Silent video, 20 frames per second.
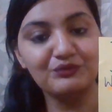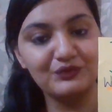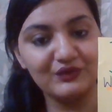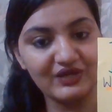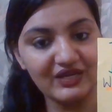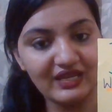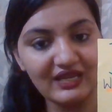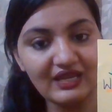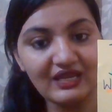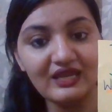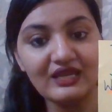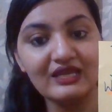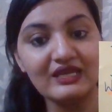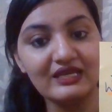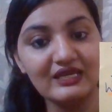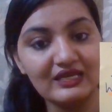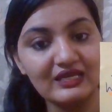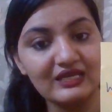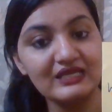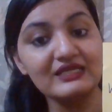Prey
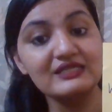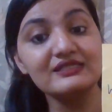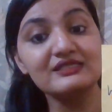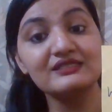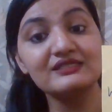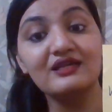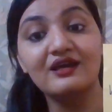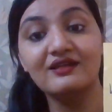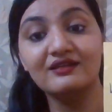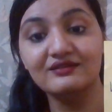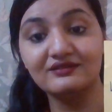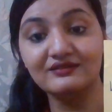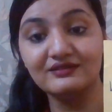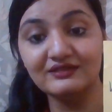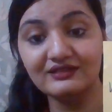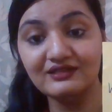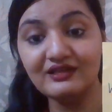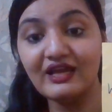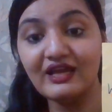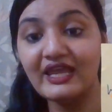is
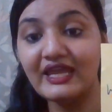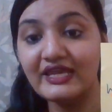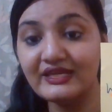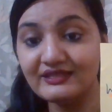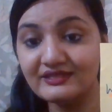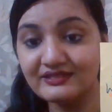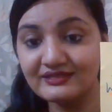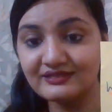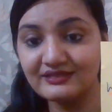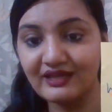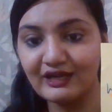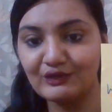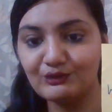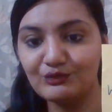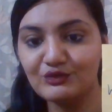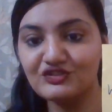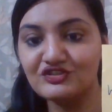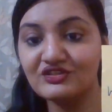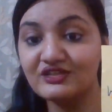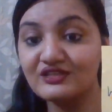the insect
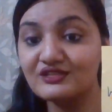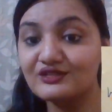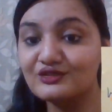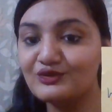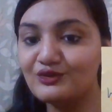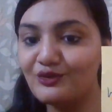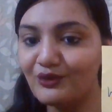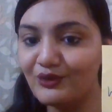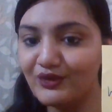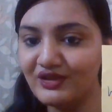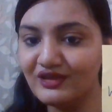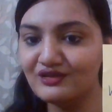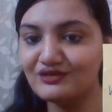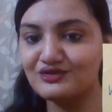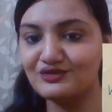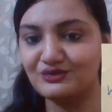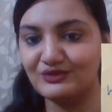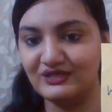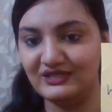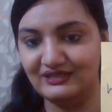which it is going
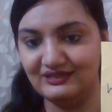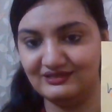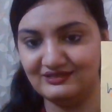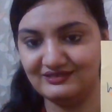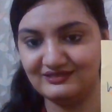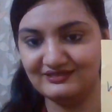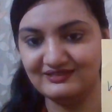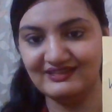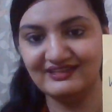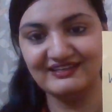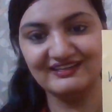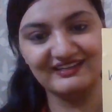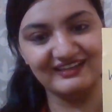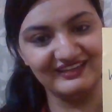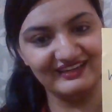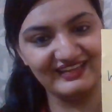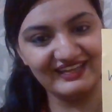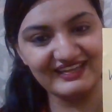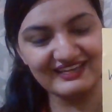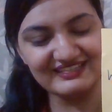to eat.
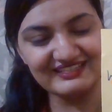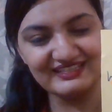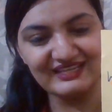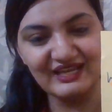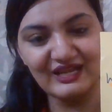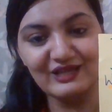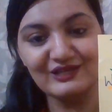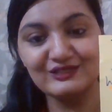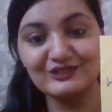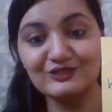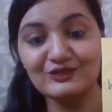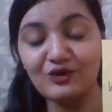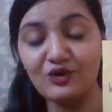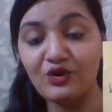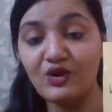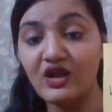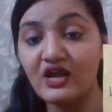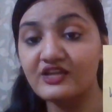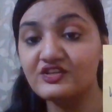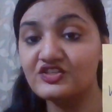Correct?
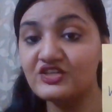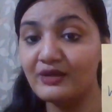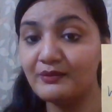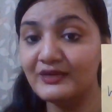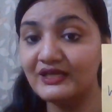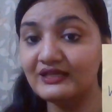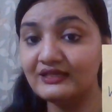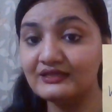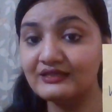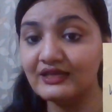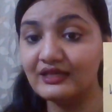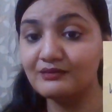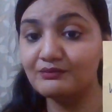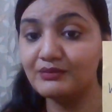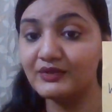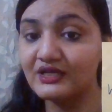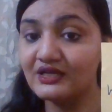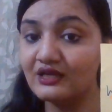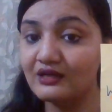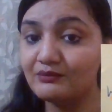So, chameleon can
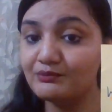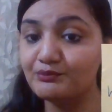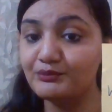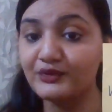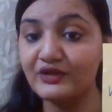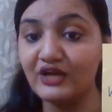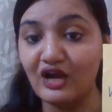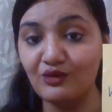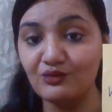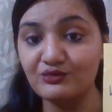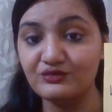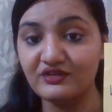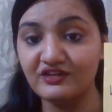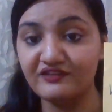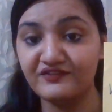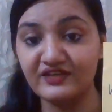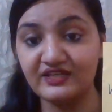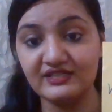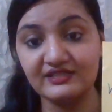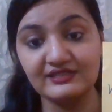become brown
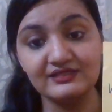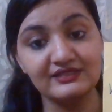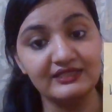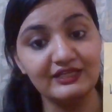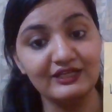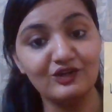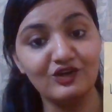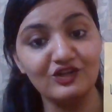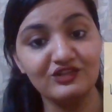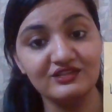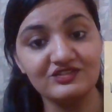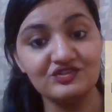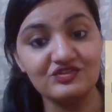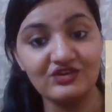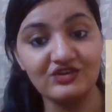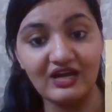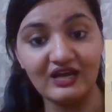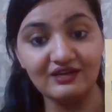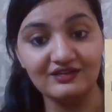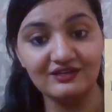if it is sitting on the
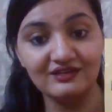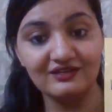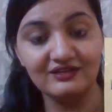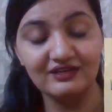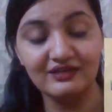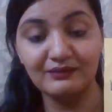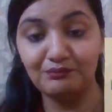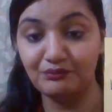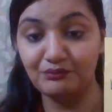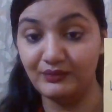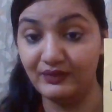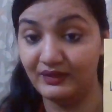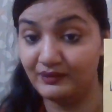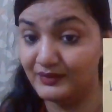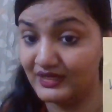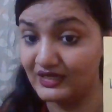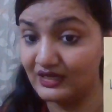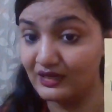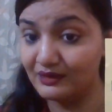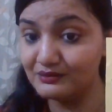trunk, may
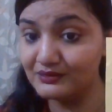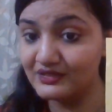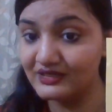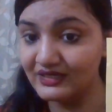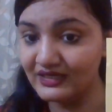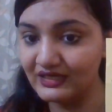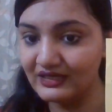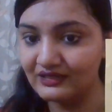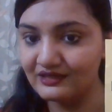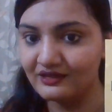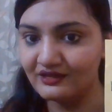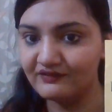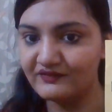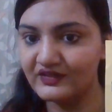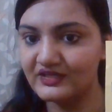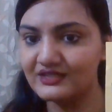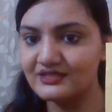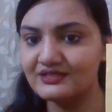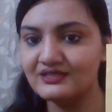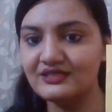become green if
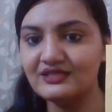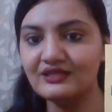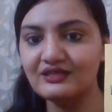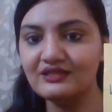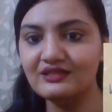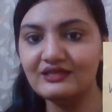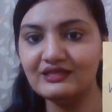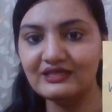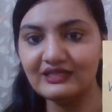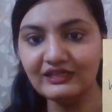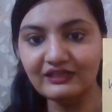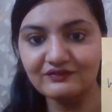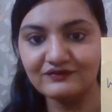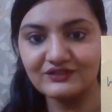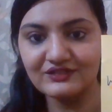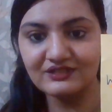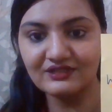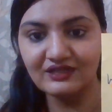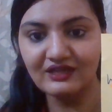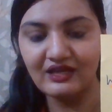it is near the
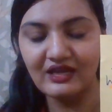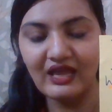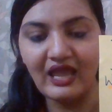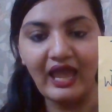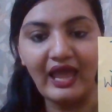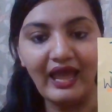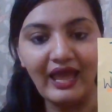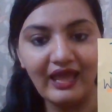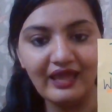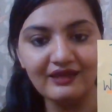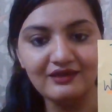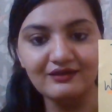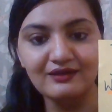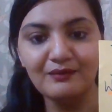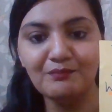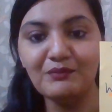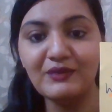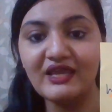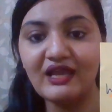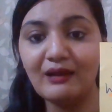leaves, and
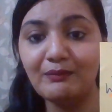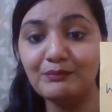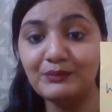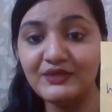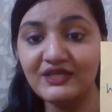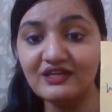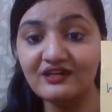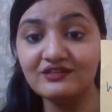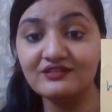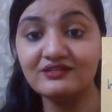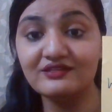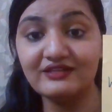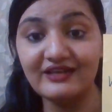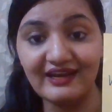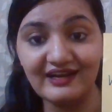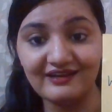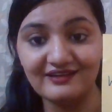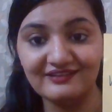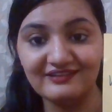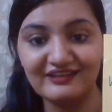may appear
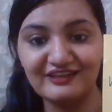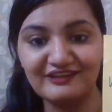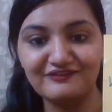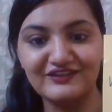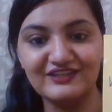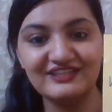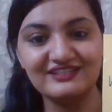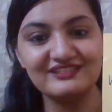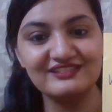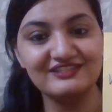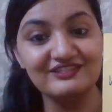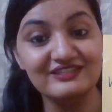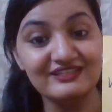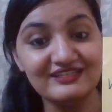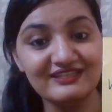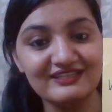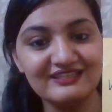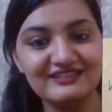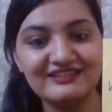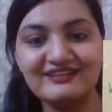red if it is
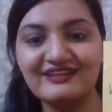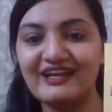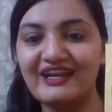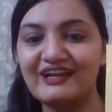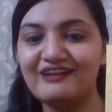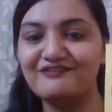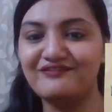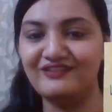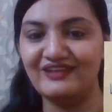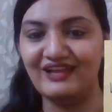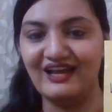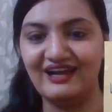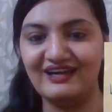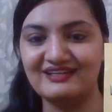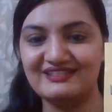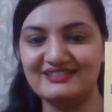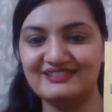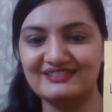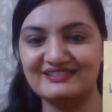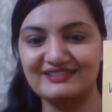near the red
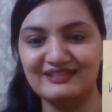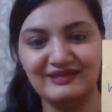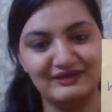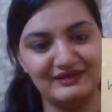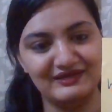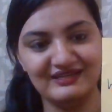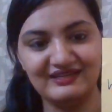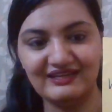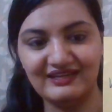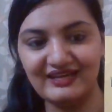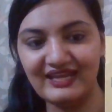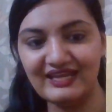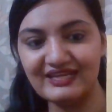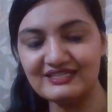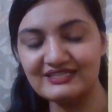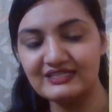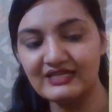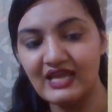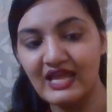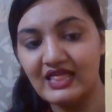flowers.
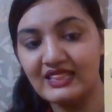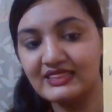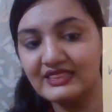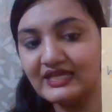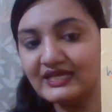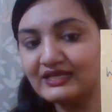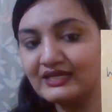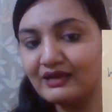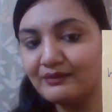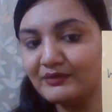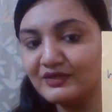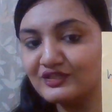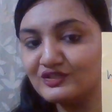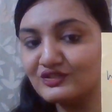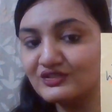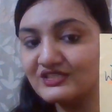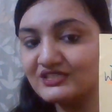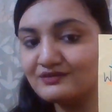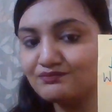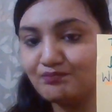Correct? Then coming to
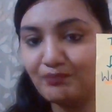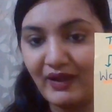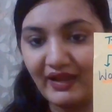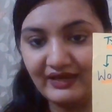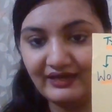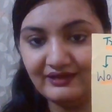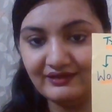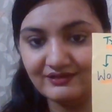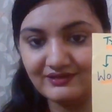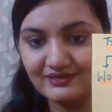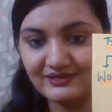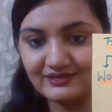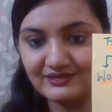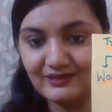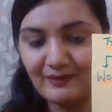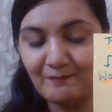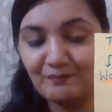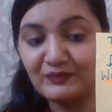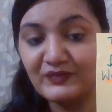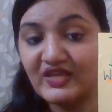the spiders.
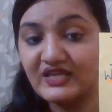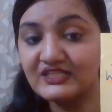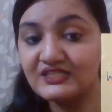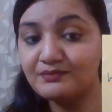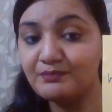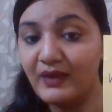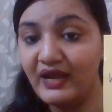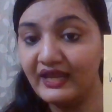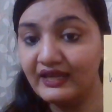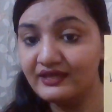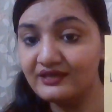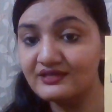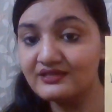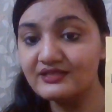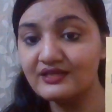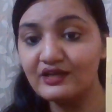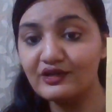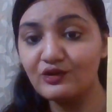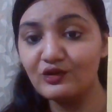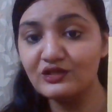Spiders
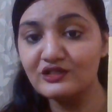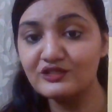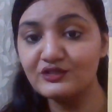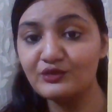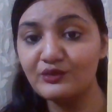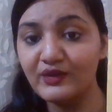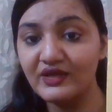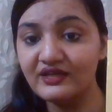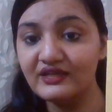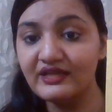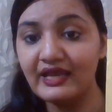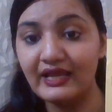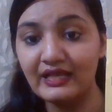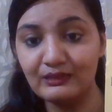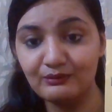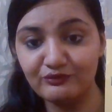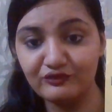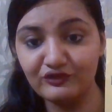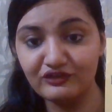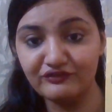are also very
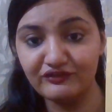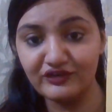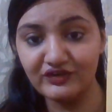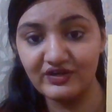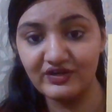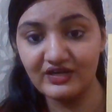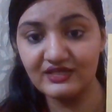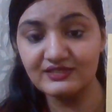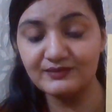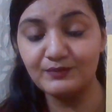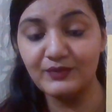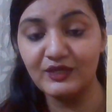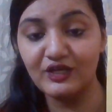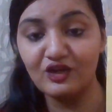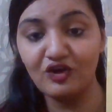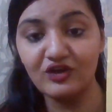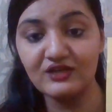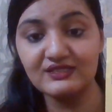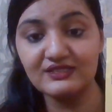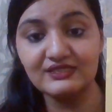helpful for us
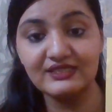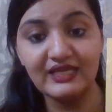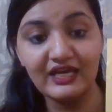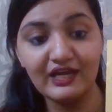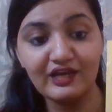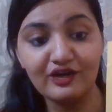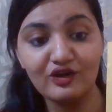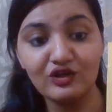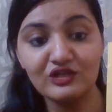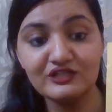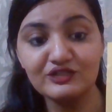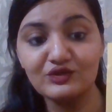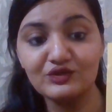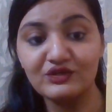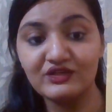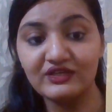because they are also